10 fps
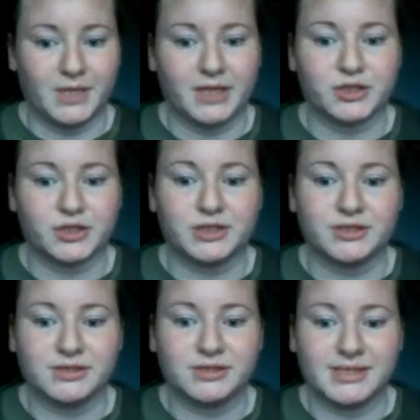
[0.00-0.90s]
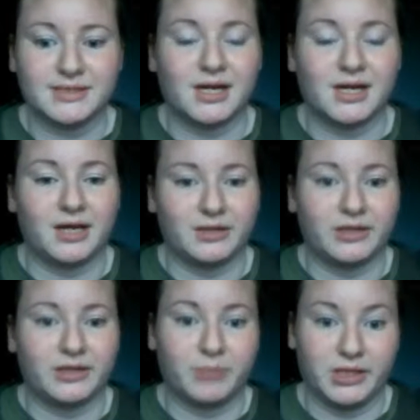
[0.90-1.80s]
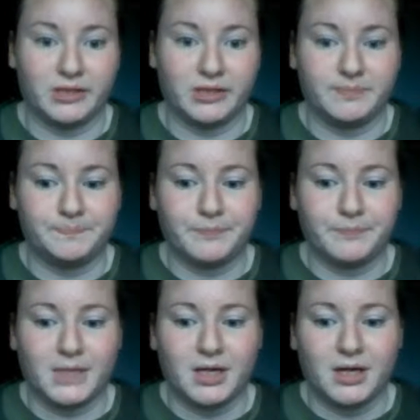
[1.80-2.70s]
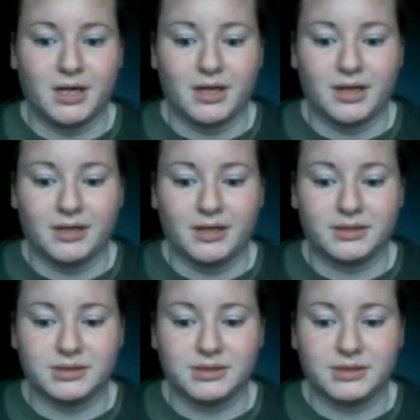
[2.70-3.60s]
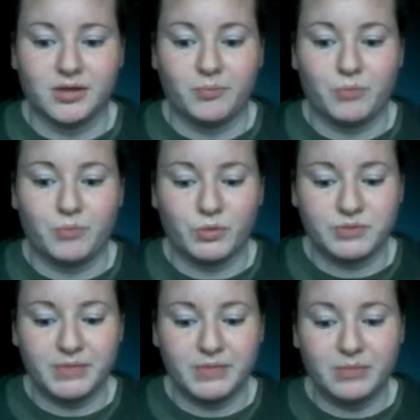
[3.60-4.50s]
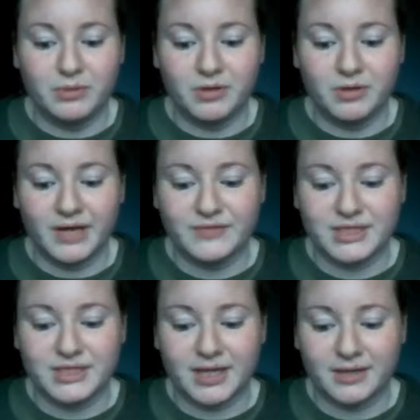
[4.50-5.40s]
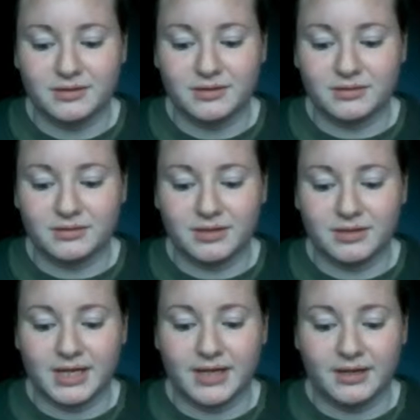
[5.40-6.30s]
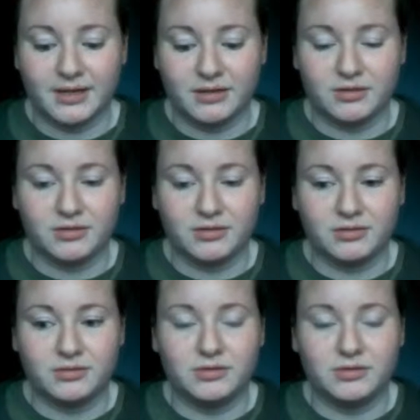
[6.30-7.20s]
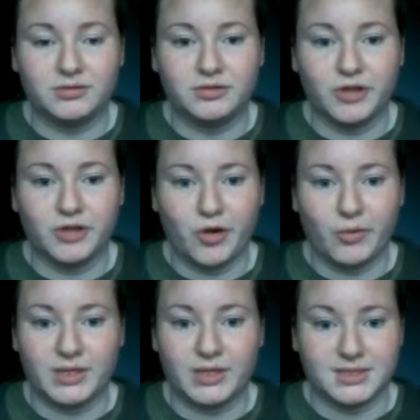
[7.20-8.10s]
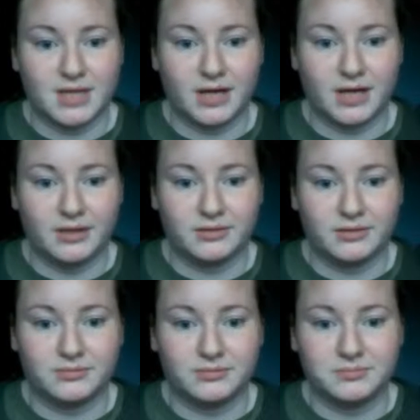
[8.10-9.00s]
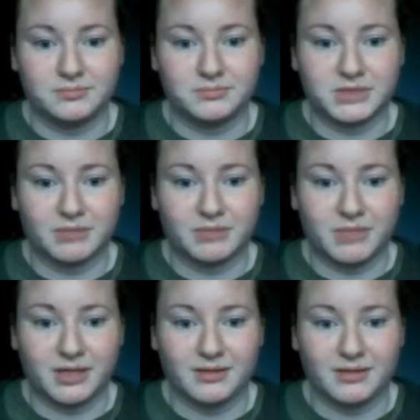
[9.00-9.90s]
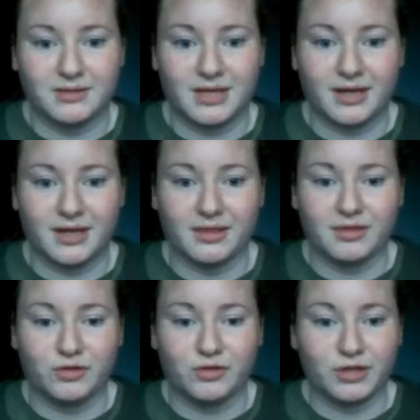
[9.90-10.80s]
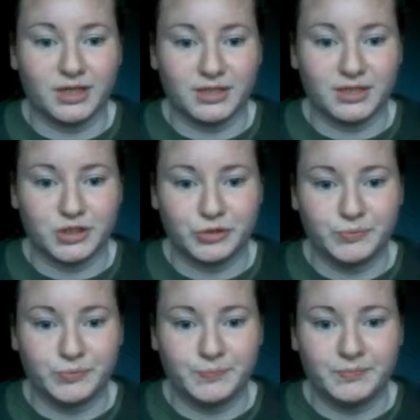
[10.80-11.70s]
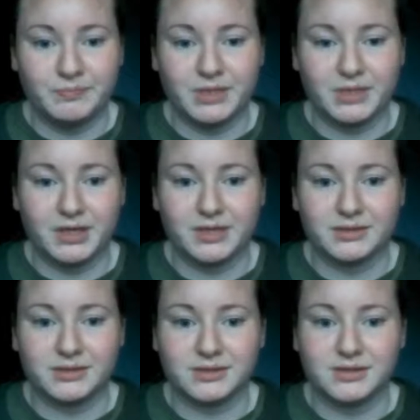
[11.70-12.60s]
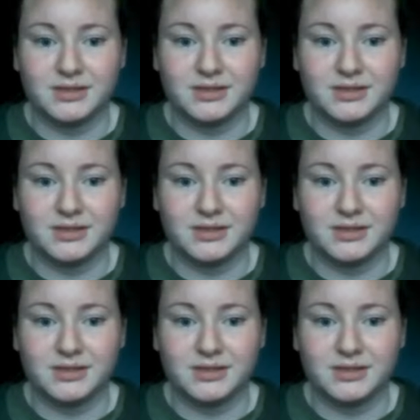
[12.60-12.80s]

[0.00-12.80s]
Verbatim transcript: Actually, it says online opinion. And most people have said that no, it's not something that they're looking into because